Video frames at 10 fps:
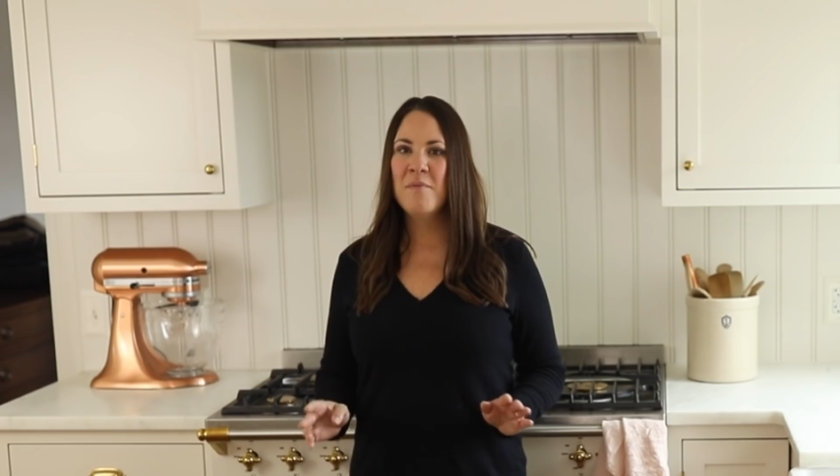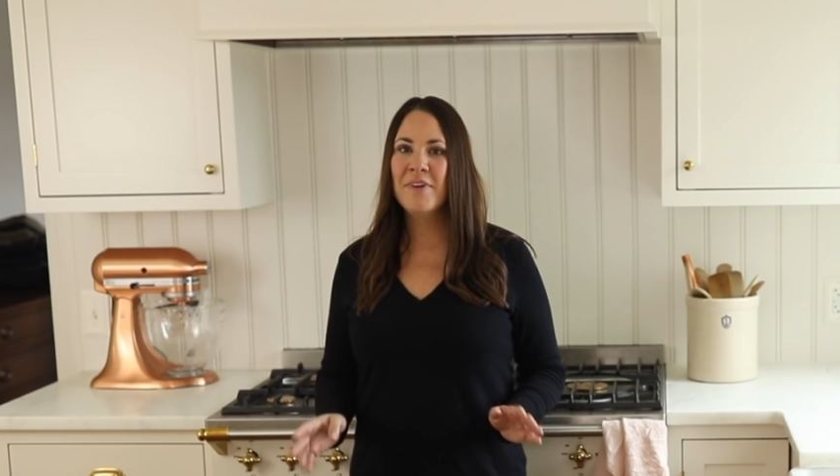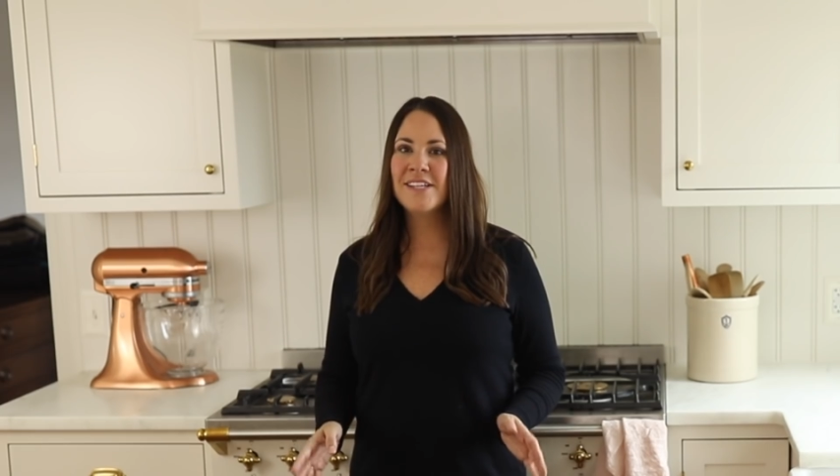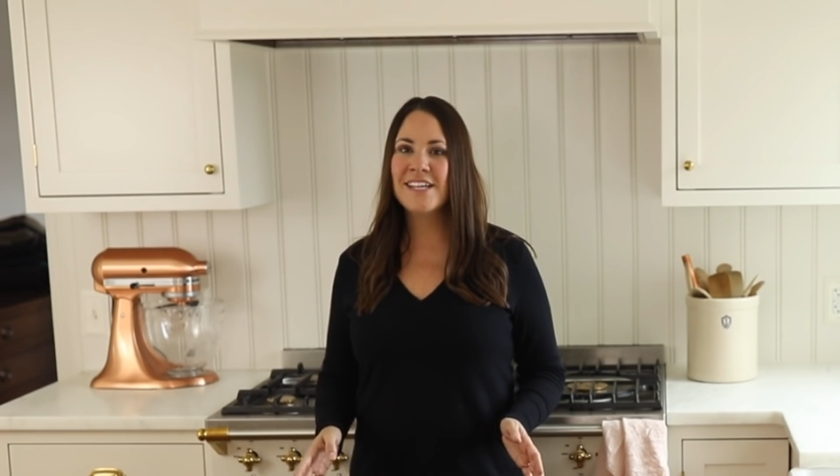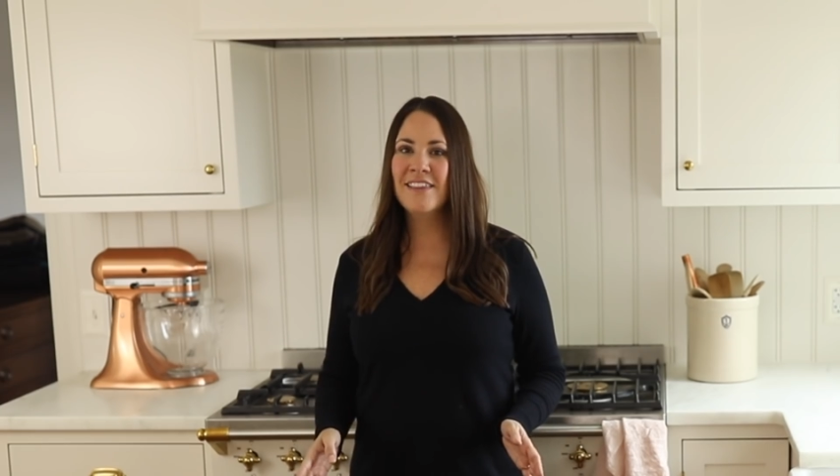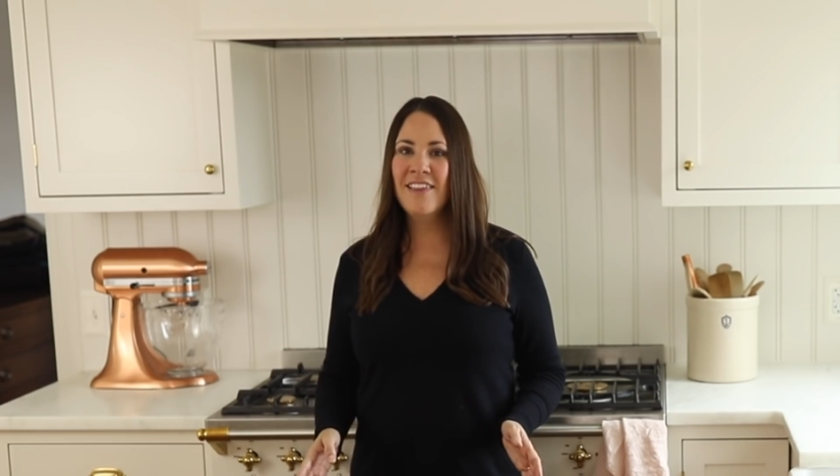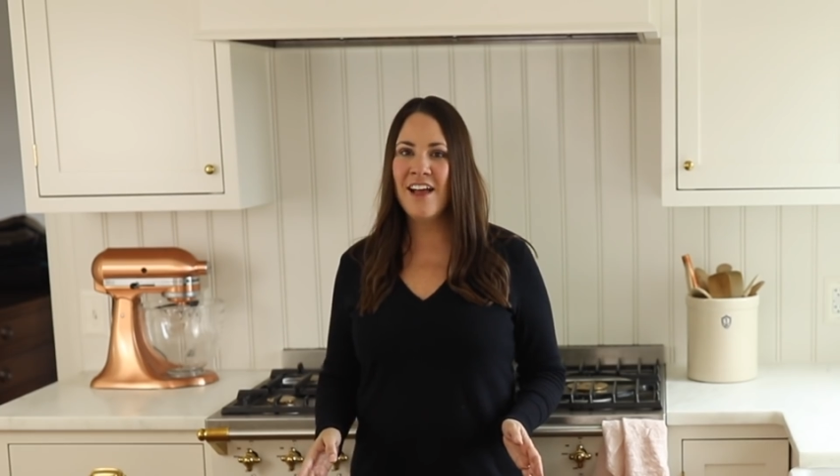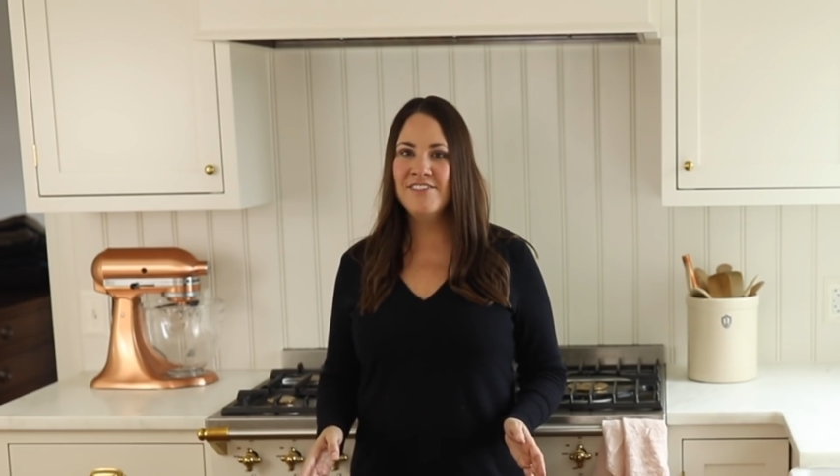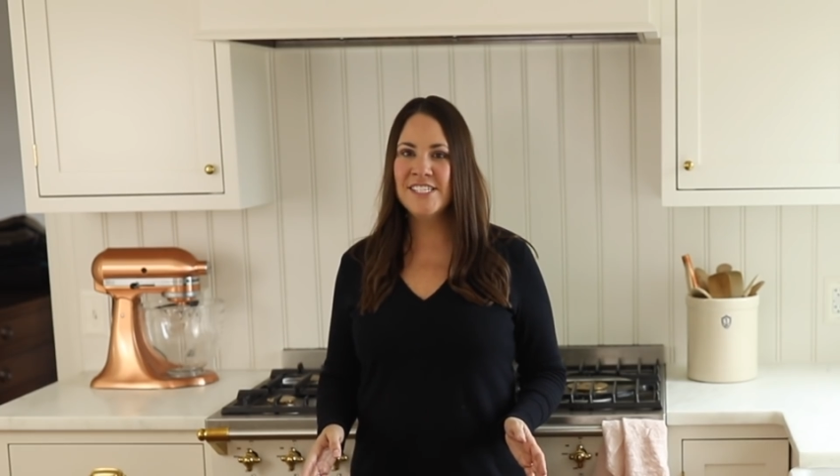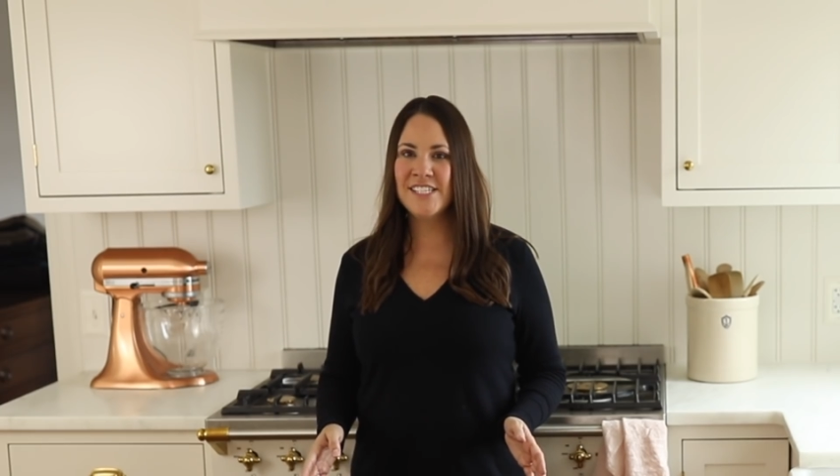because I'd
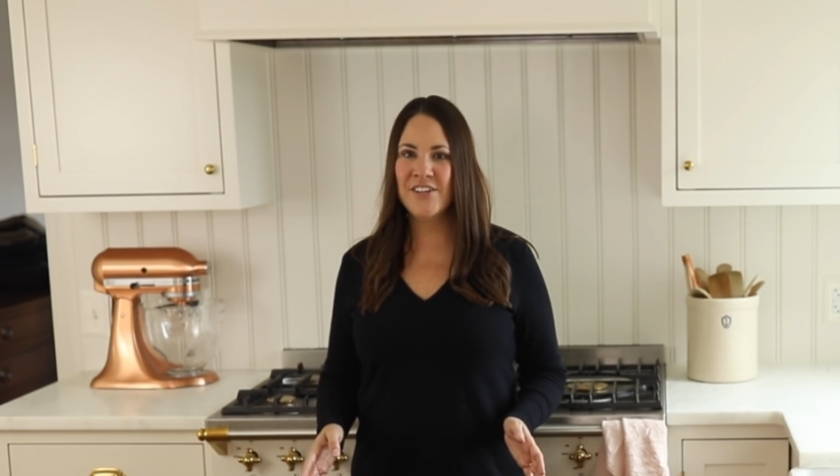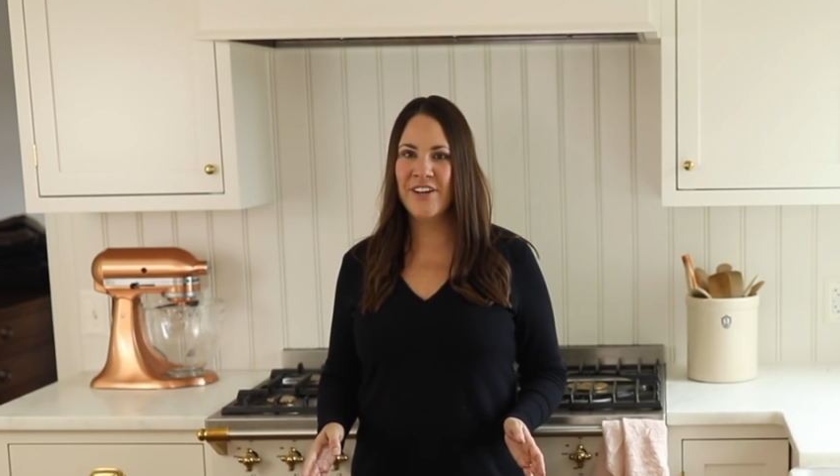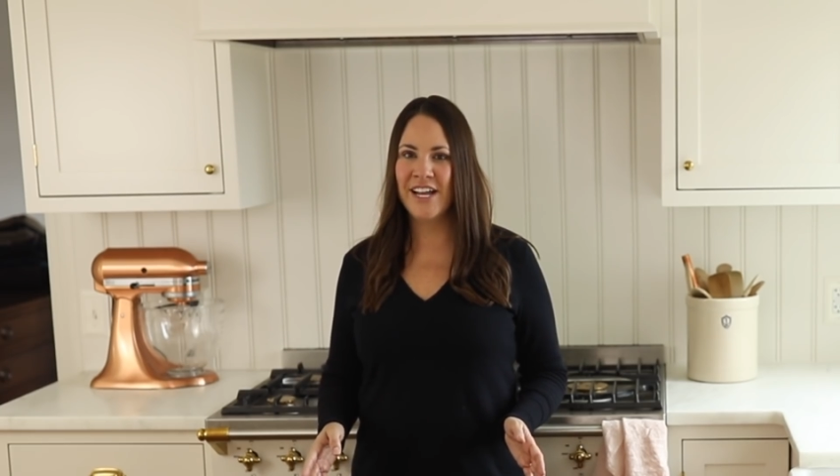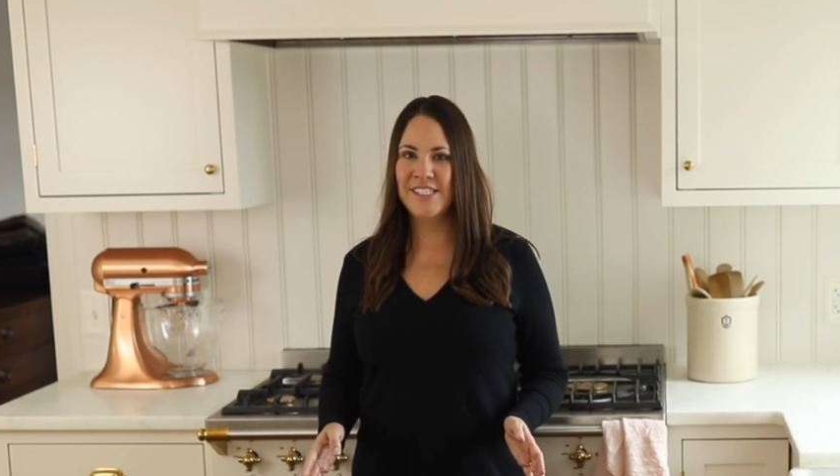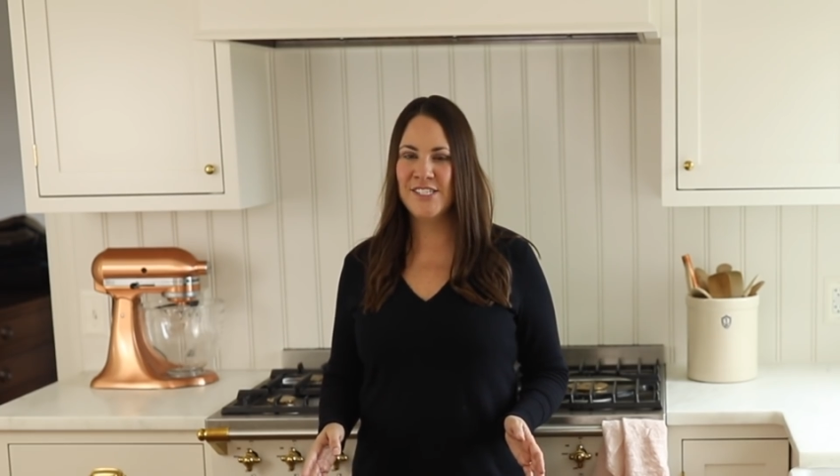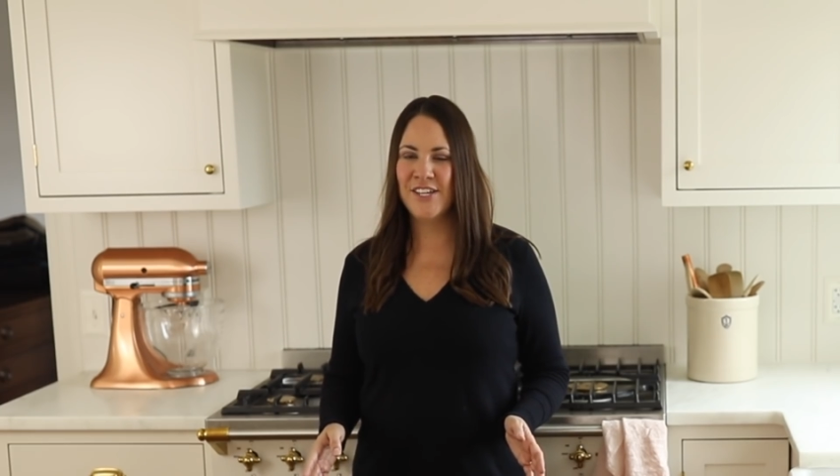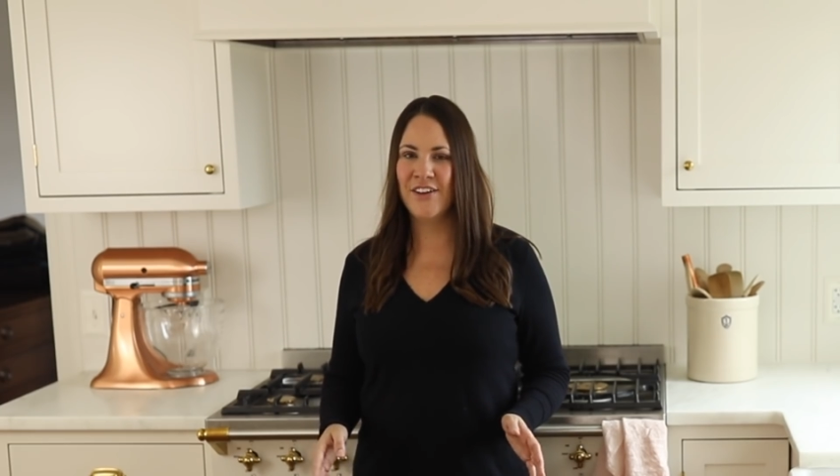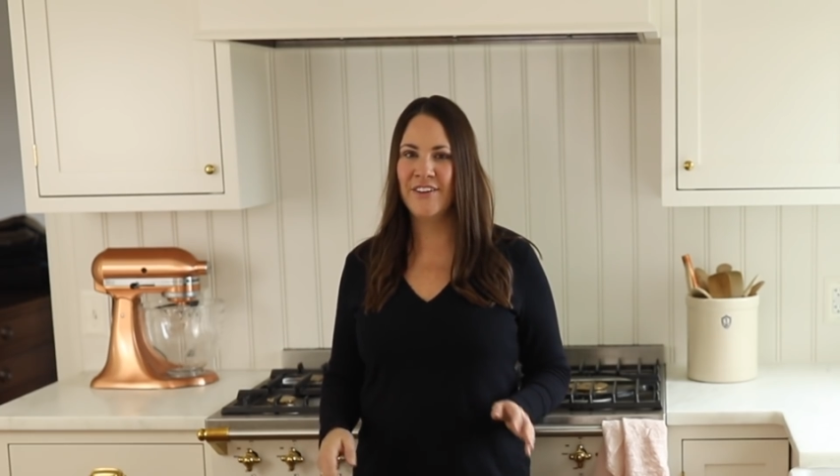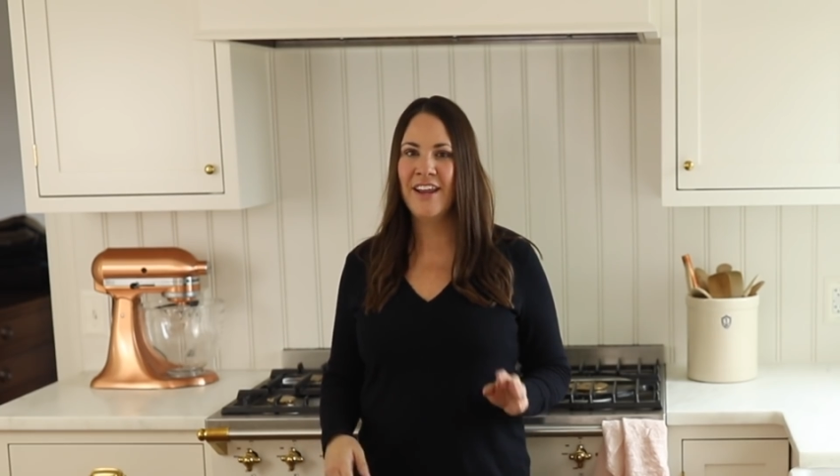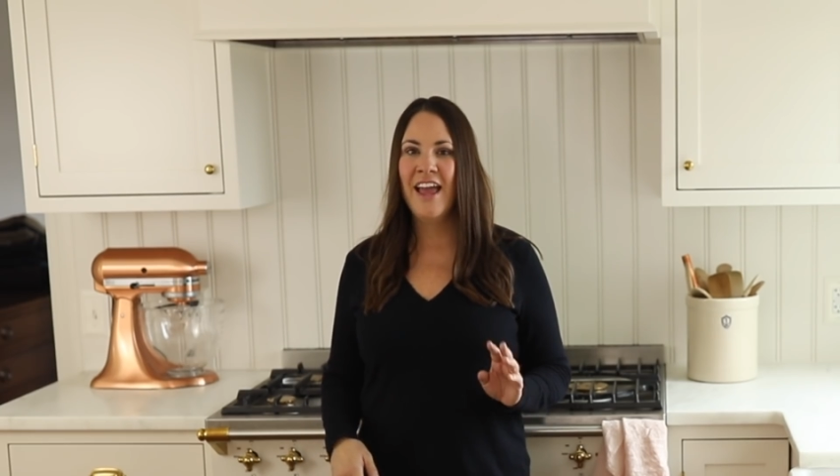love to see you again
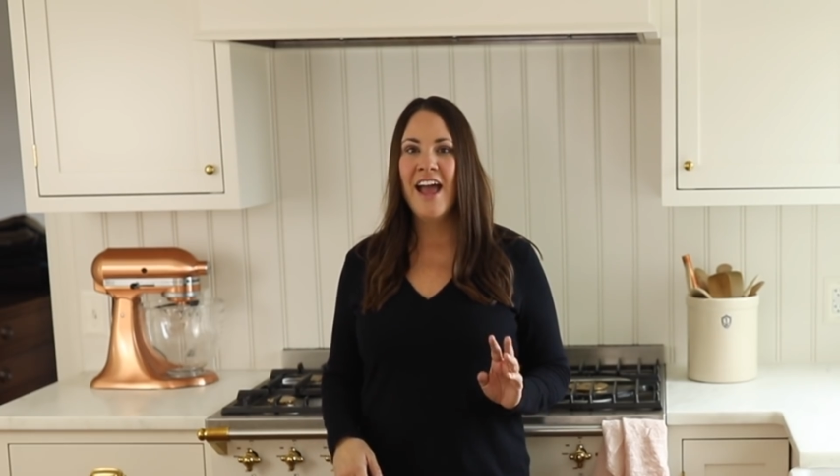soon.